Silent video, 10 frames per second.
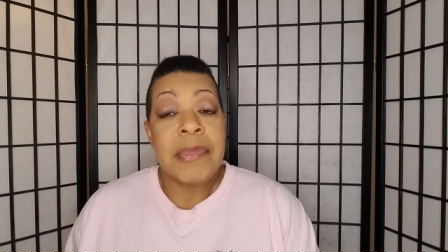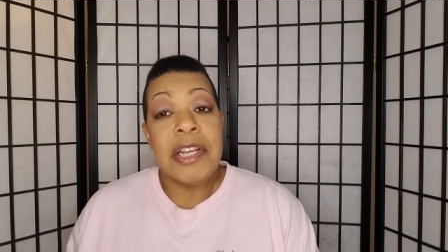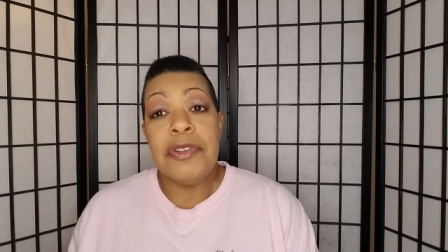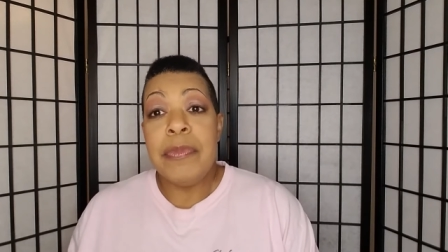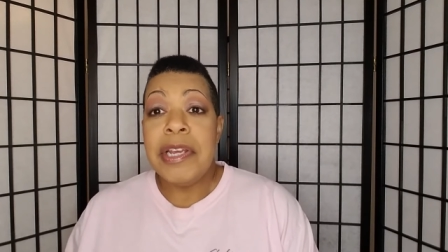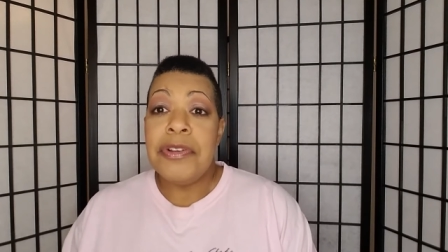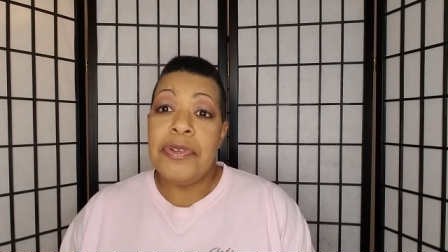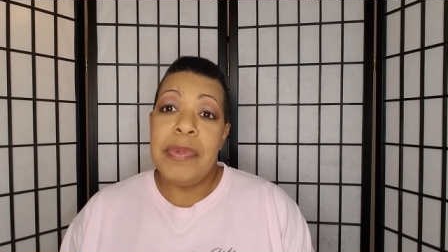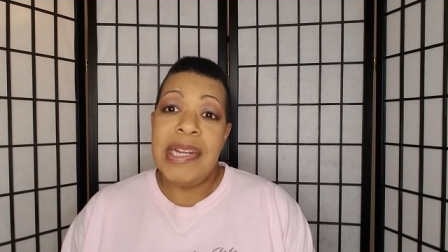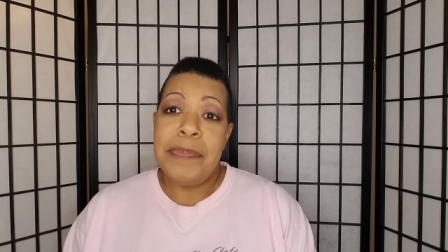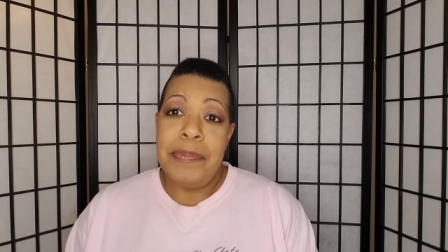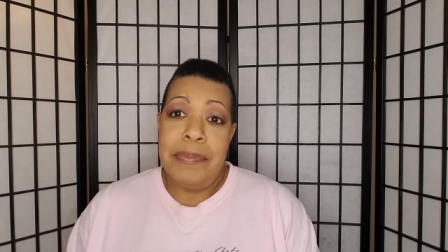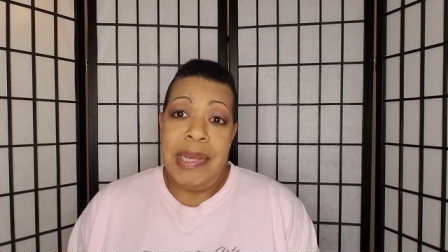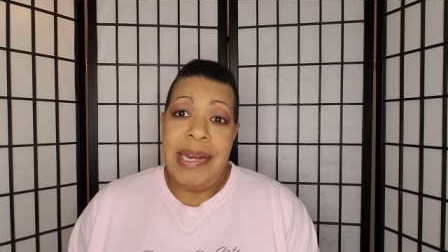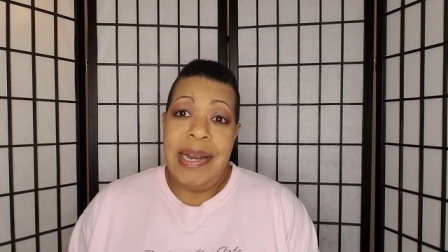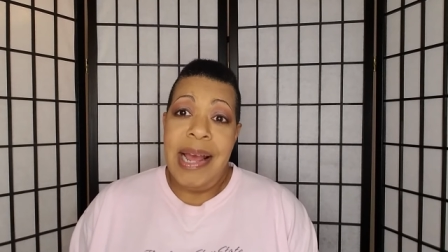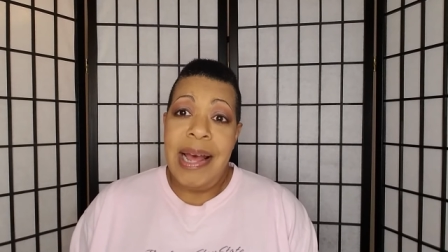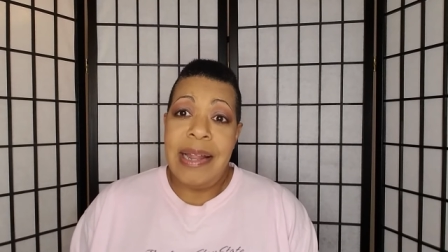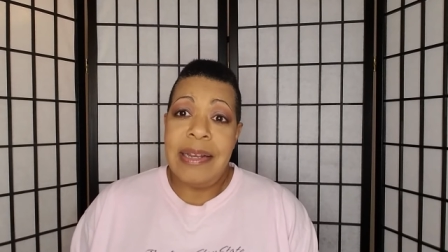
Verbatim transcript: And you may or you may, may not.